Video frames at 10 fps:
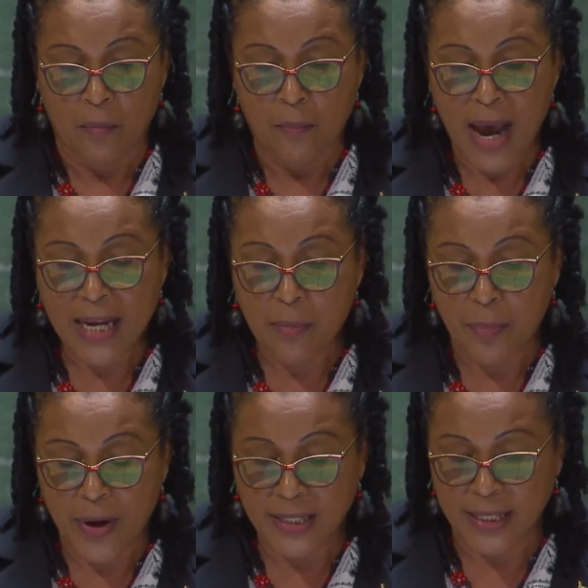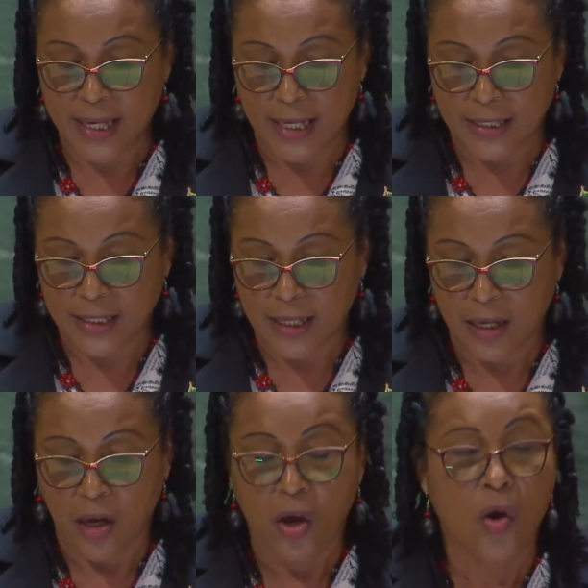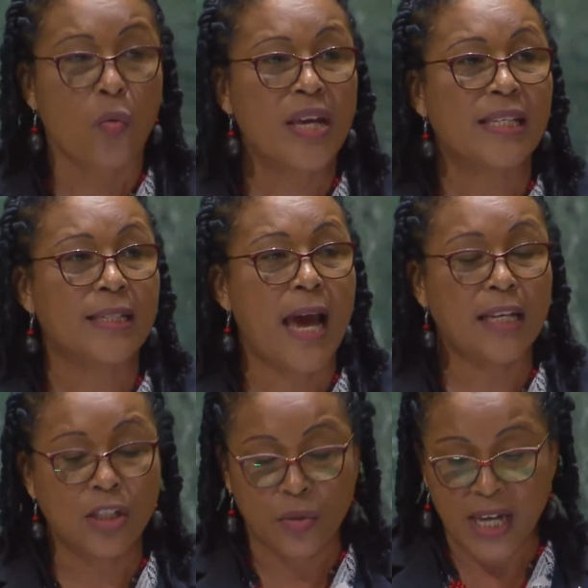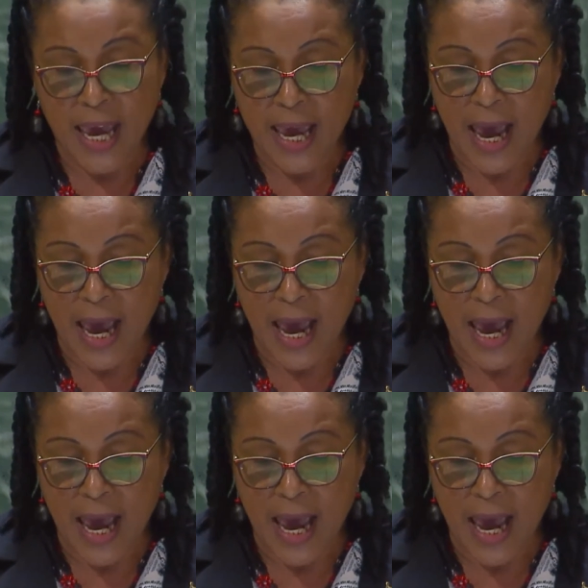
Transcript: Madam President, we stand today